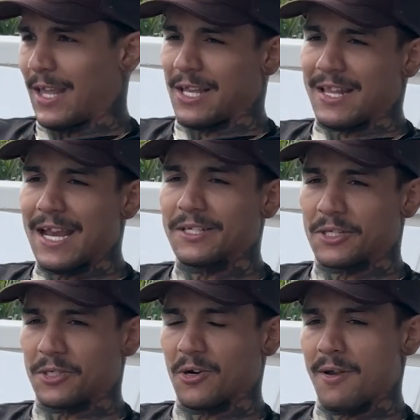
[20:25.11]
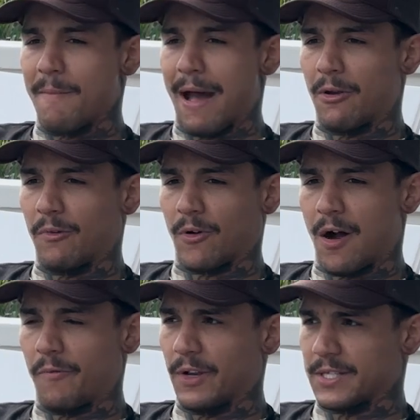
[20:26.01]
Like, it takes a certain amount of
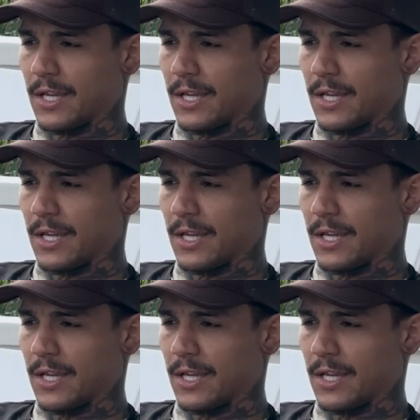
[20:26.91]
confidence.